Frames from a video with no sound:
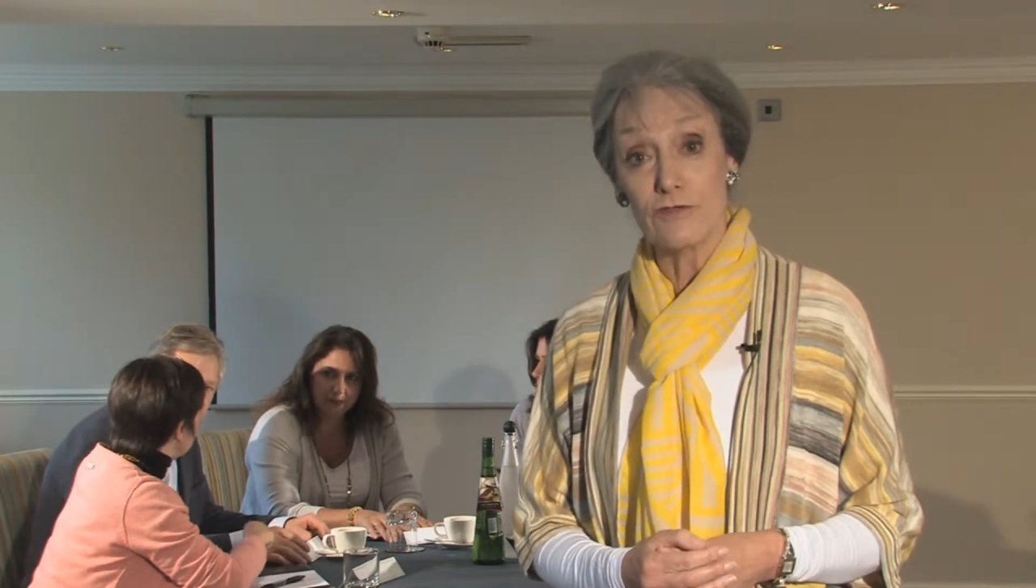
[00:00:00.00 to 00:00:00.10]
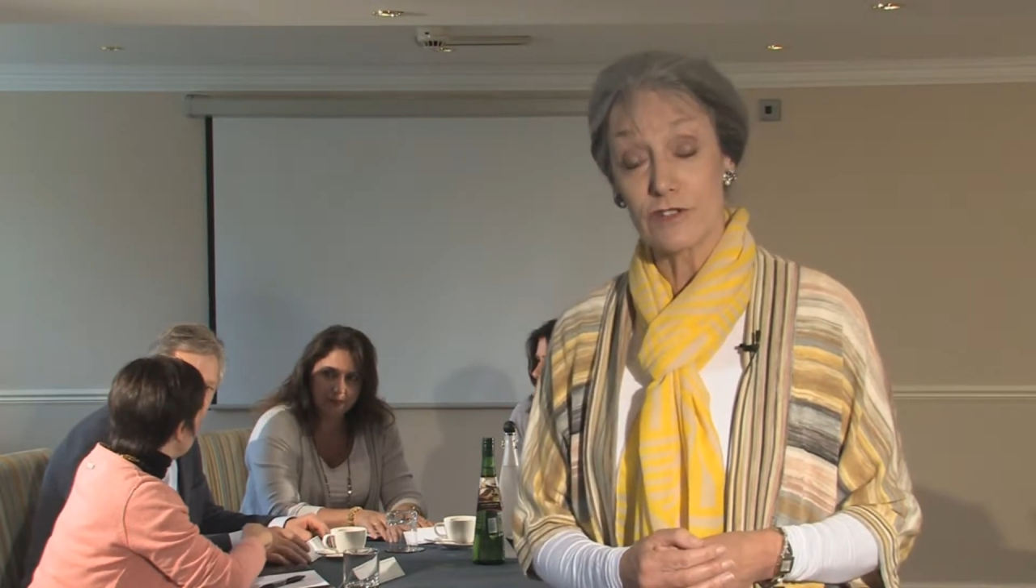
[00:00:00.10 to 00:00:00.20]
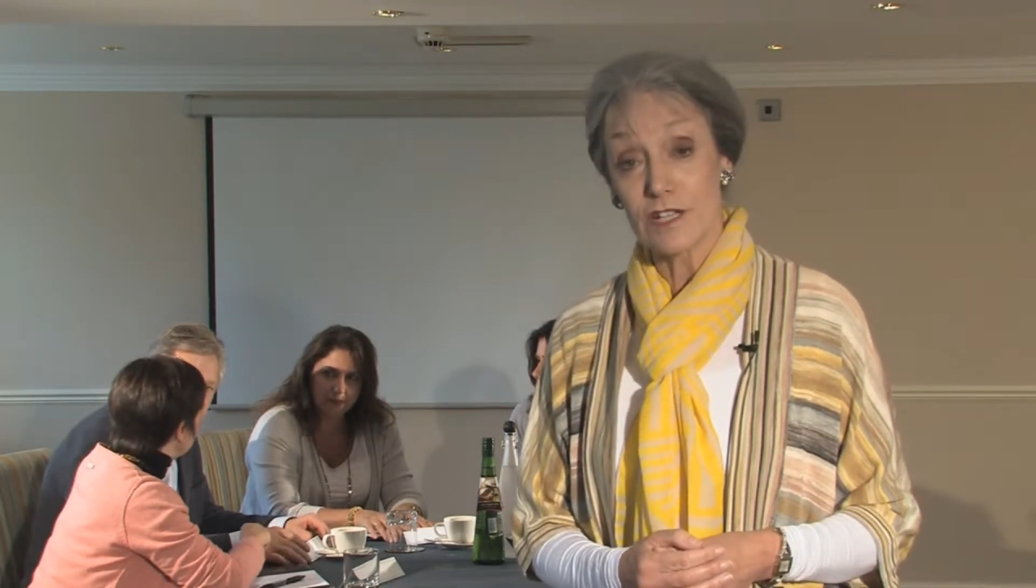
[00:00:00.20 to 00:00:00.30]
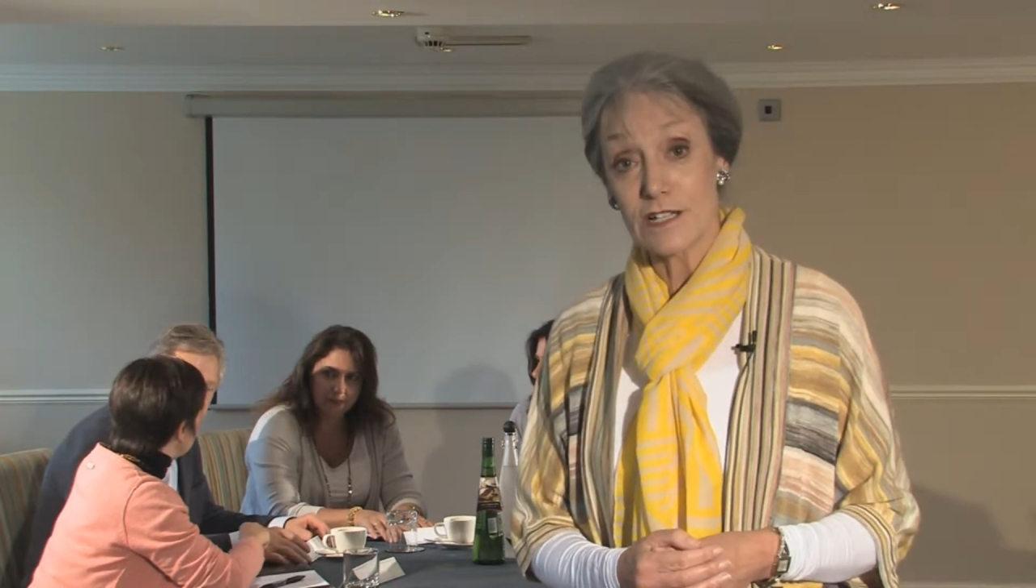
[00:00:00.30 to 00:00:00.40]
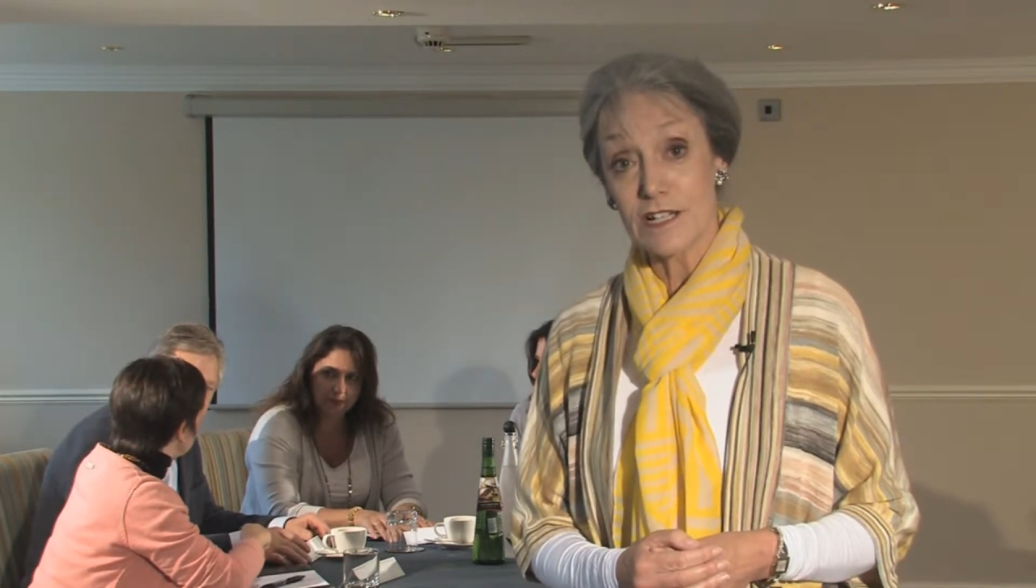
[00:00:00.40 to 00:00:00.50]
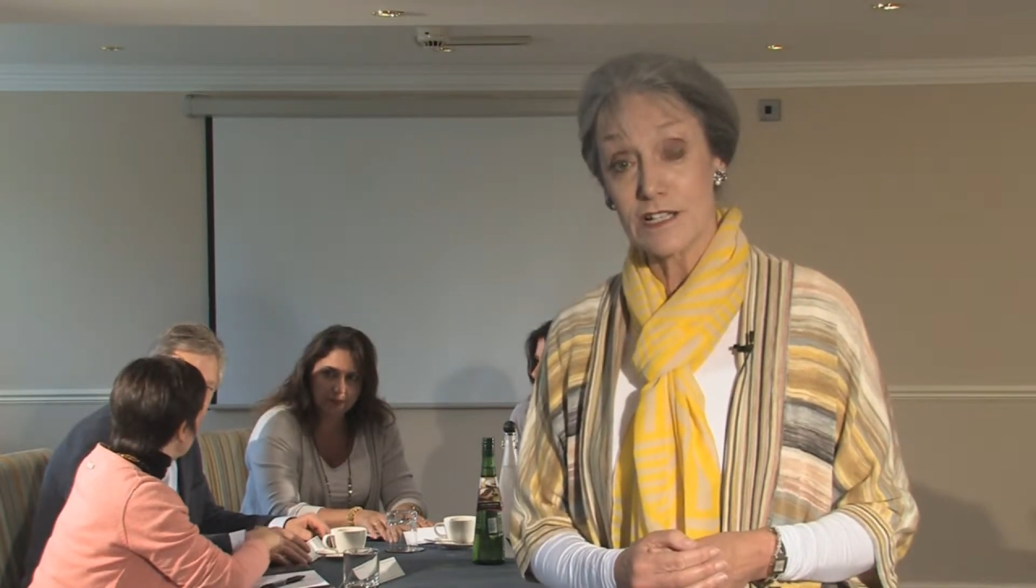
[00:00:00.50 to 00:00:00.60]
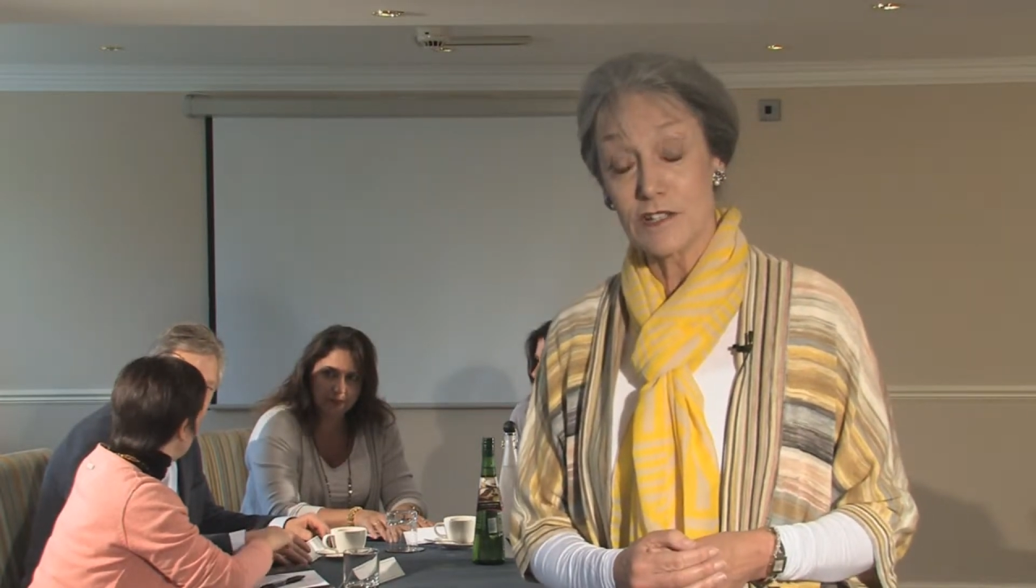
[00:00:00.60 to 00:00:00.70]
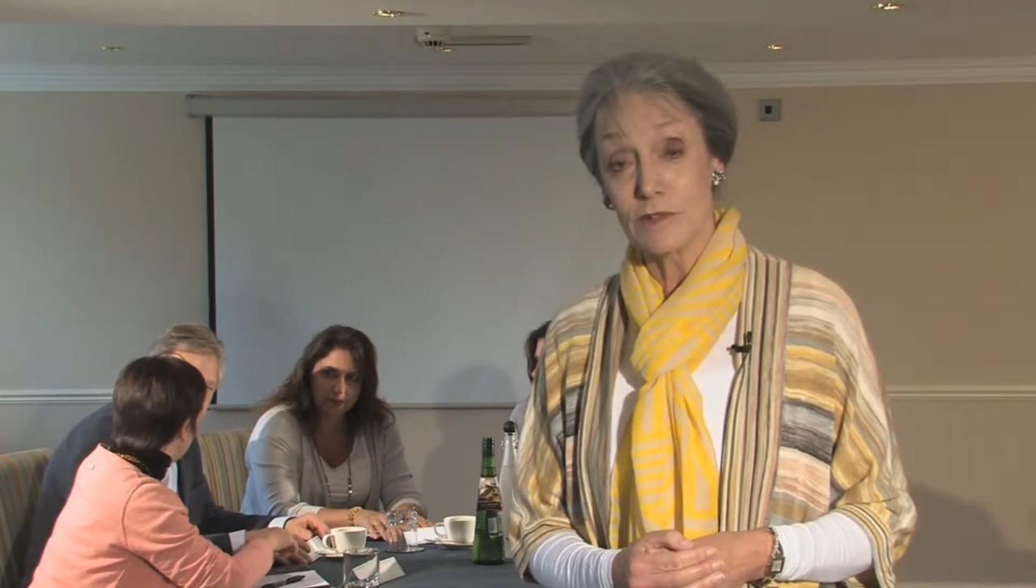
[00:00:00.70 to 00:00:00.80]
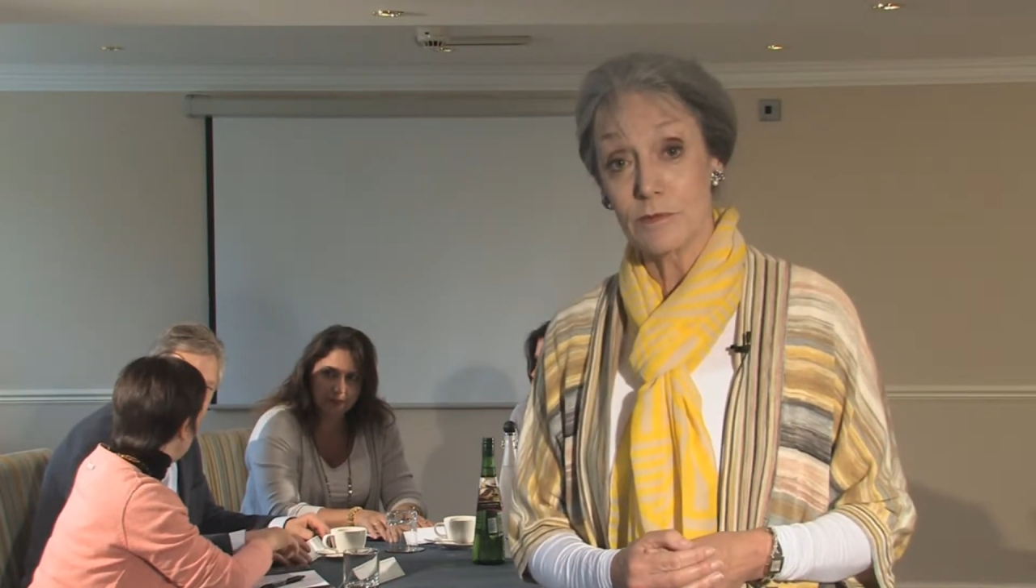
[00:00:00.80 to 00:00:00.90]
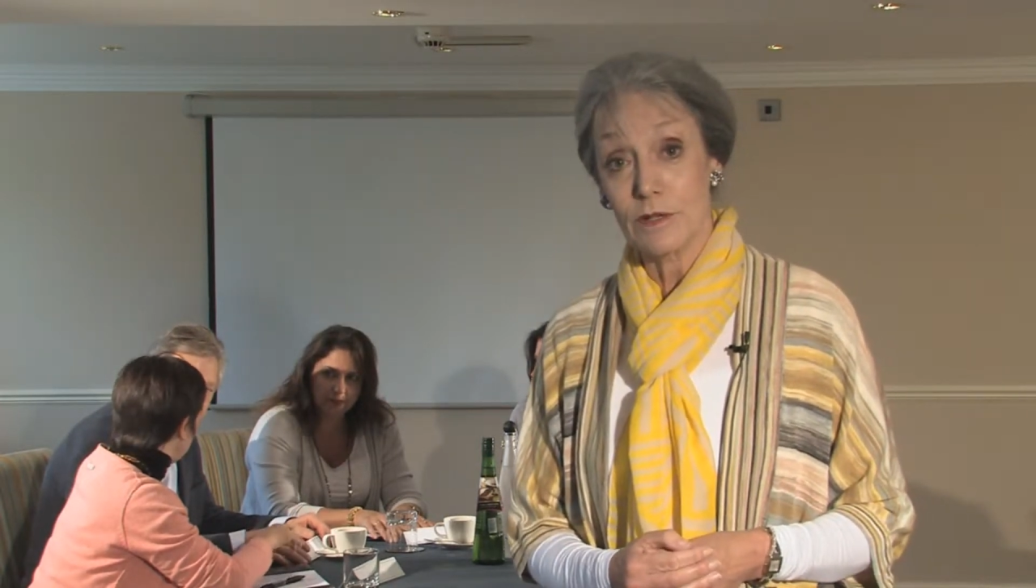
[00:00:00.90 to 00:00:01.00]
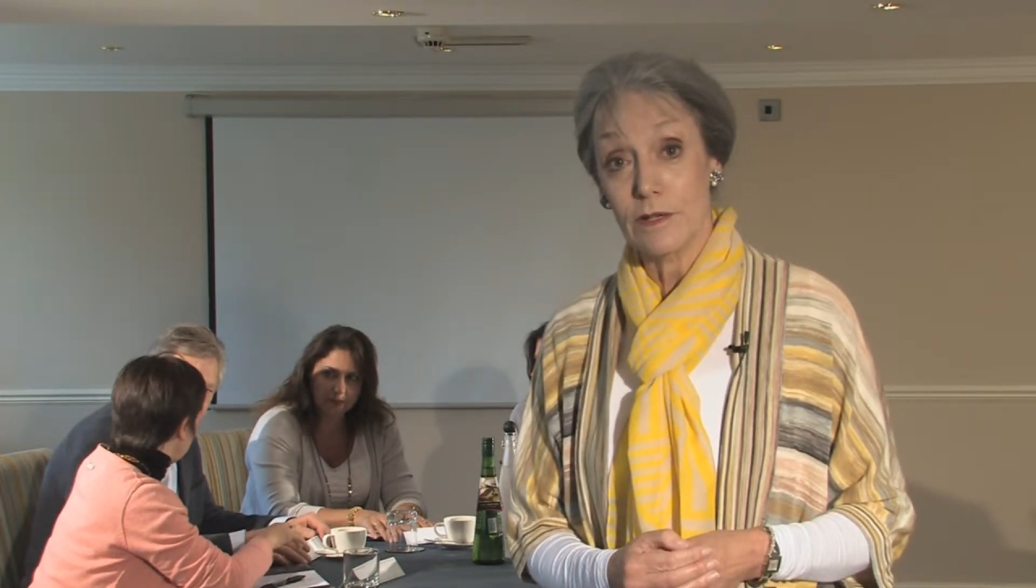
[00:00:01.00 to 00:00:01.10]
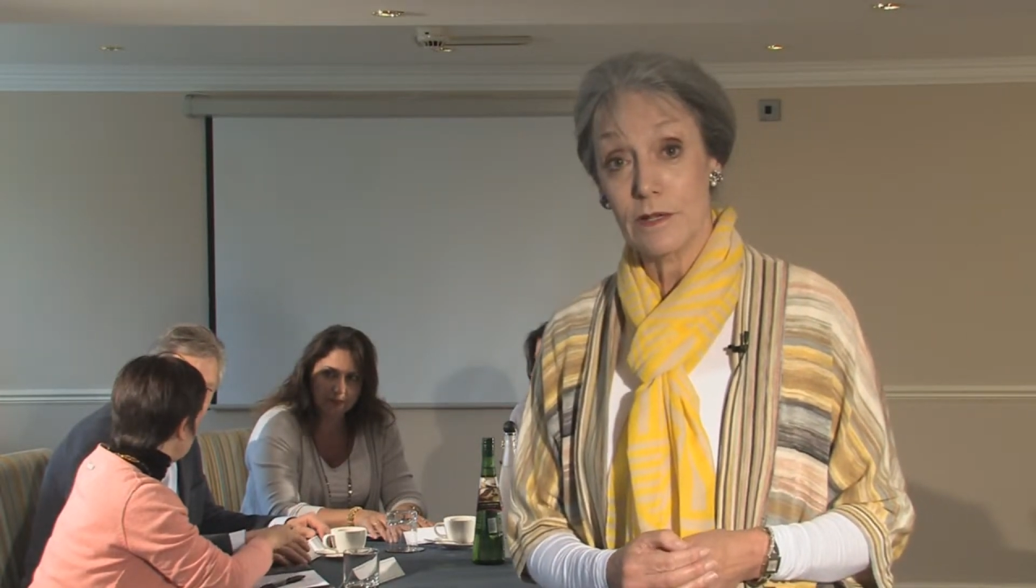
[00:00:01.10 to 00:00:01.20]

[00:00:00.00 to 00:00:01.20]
for that item?